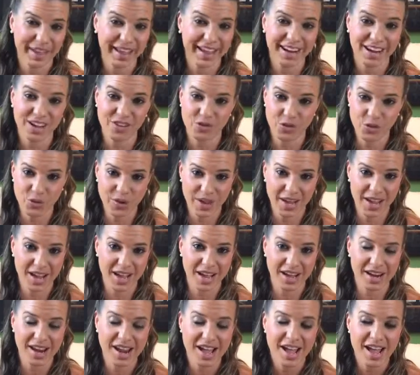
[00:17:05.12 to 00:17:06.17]
plan if you
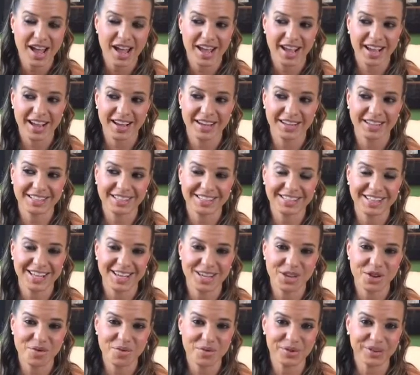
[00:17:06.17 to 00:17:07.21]
can, and that
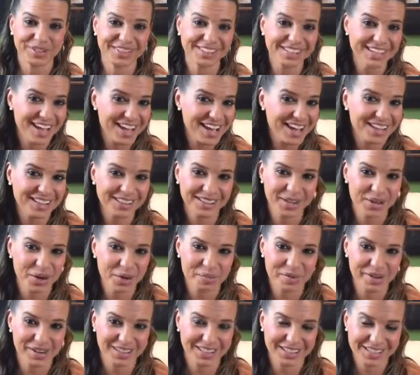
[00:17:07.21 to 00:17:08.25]
you will take a little
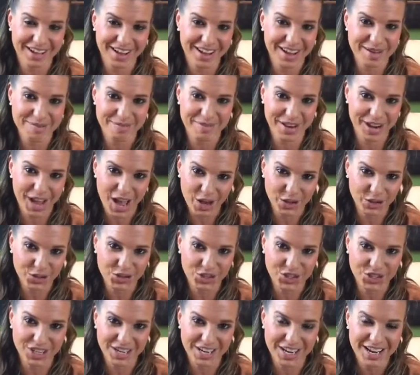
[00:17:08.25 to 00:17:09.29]
bit of time and
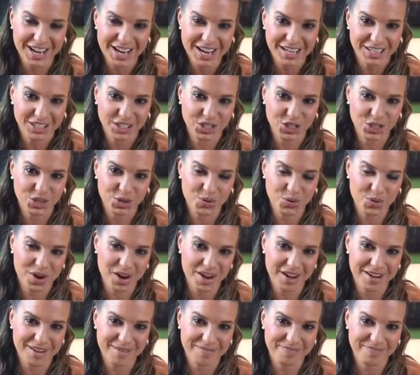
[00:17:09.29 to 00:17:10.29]
energy to